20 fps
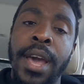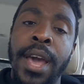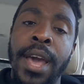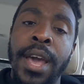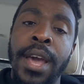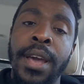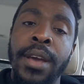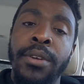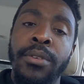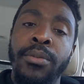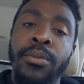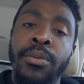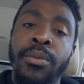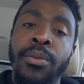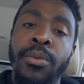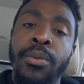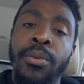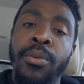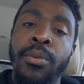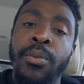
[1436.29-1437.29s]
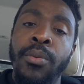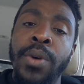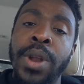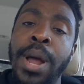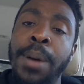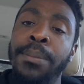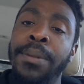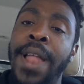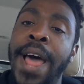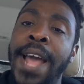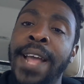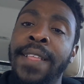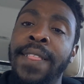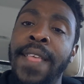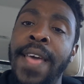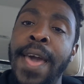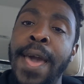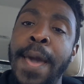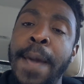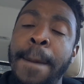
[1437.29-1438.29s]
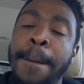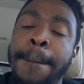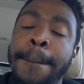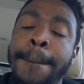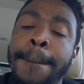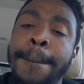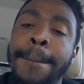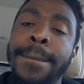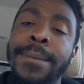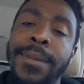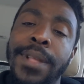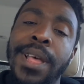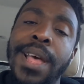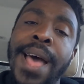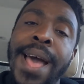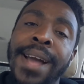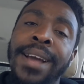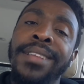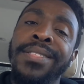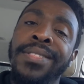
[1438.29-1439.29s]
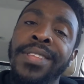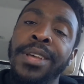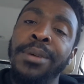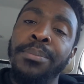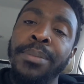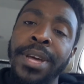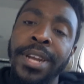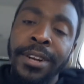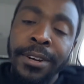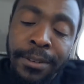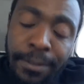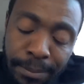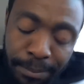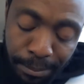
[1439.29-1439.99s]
And when I'm like that, I could think better.